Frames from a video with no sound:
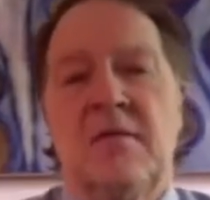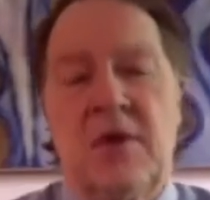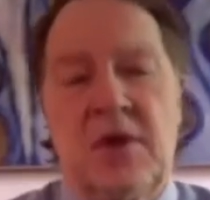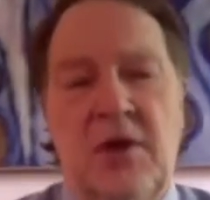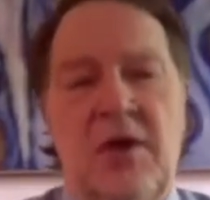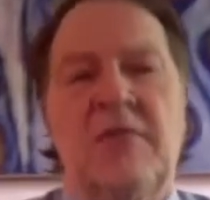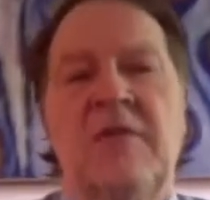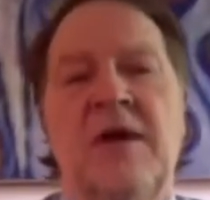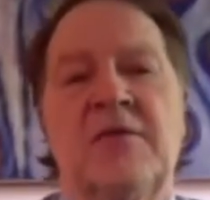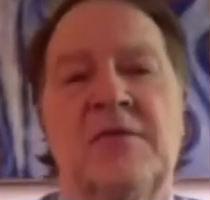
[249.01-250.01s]
returning
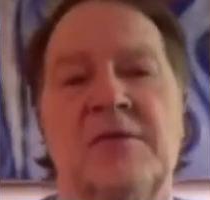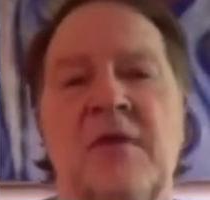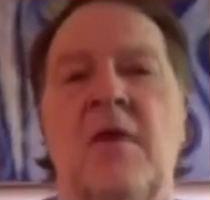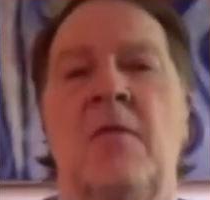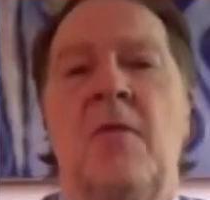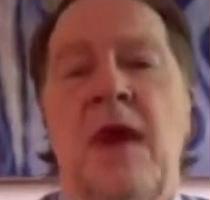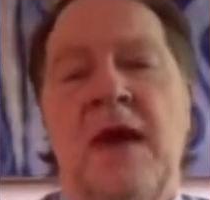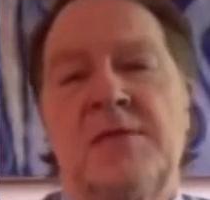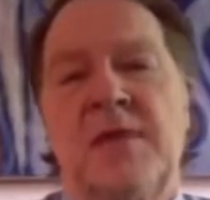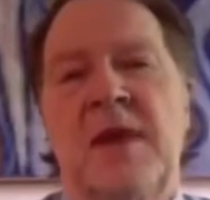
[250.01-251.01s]
veterans,
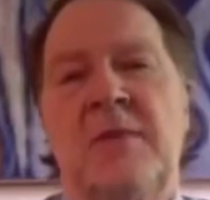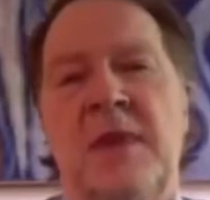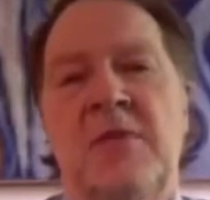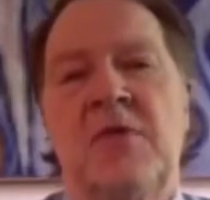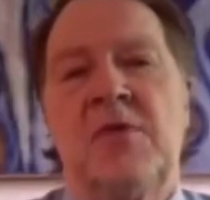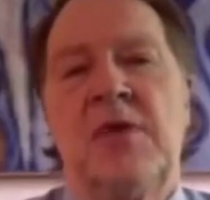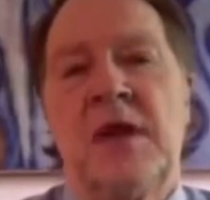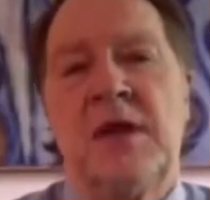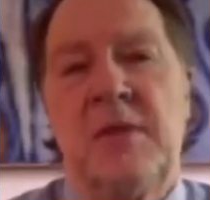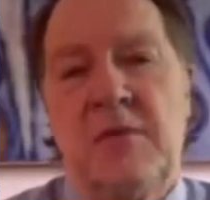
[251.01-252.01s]
as being people who
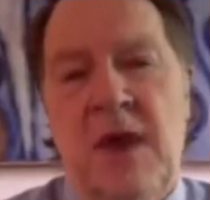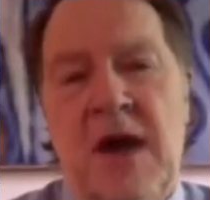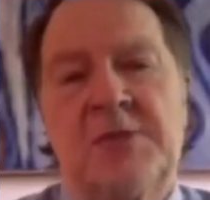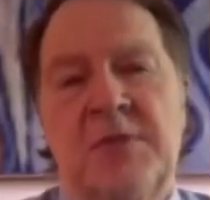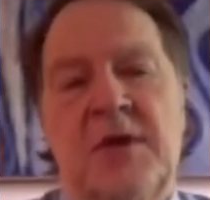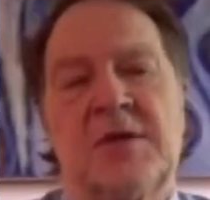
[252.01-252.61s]
needed to be watched